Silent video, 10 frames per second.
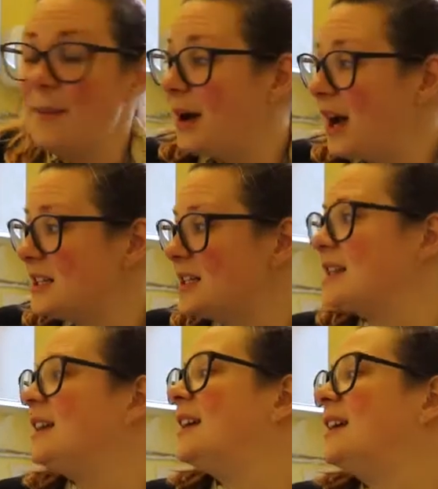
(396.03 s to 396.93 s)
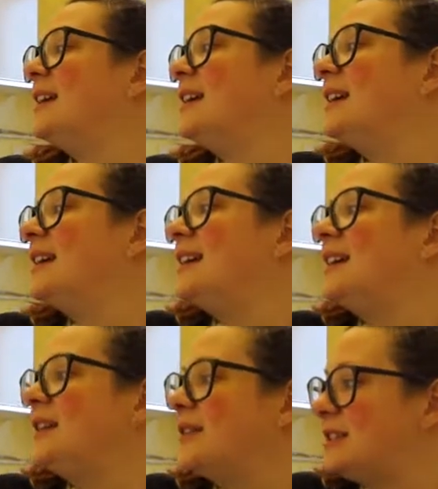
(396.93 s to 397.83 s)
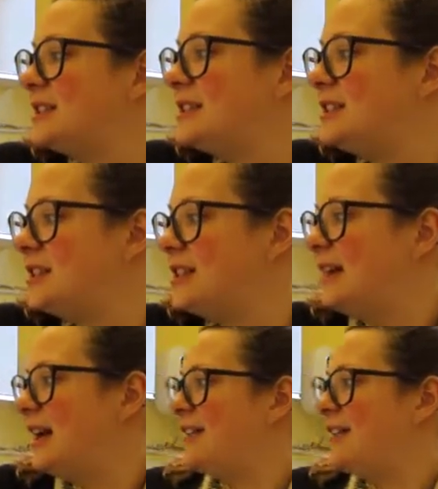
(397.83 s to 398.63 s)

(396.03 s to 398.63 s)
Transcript: But lots to do. I have a